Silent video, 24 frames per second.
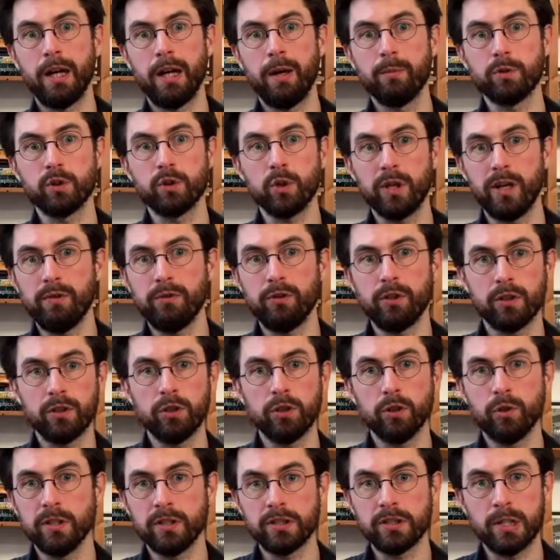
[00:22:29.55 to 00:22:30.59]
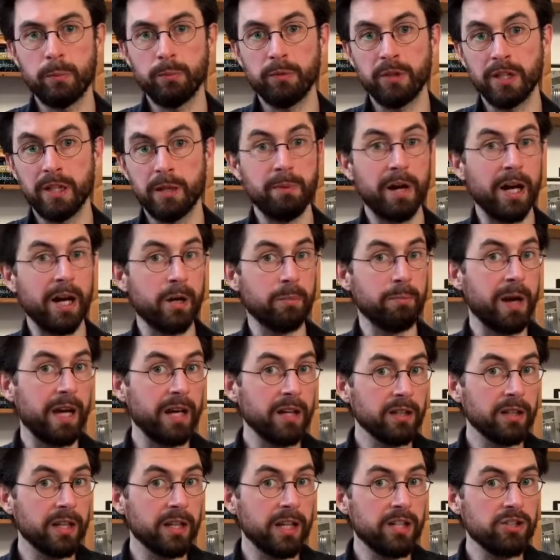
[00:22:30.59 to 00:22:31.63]
So if you're doing something in
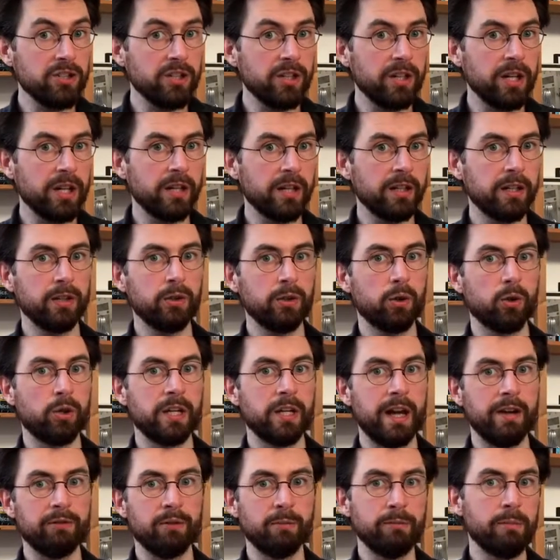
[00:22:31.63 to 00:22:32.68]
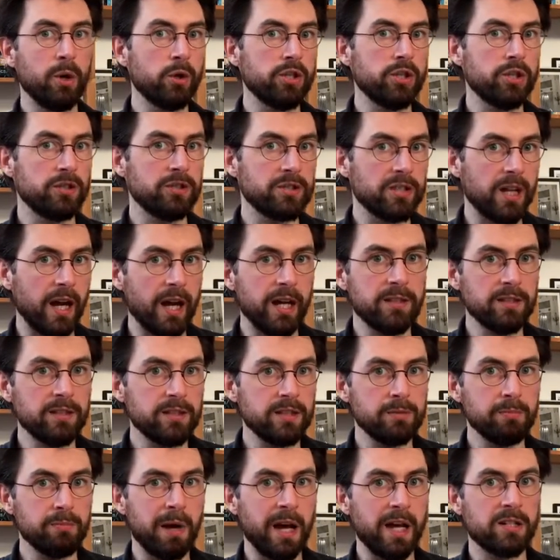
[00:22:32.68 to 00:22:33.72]
biomedical engineering or you have a motion sciences
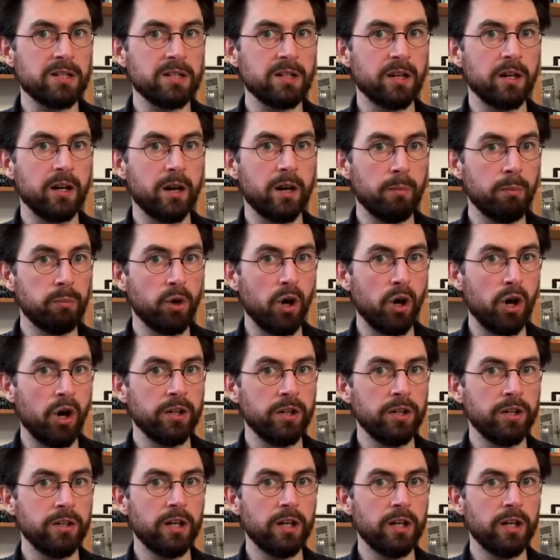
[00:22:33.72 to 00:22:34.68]
bachelor abroad,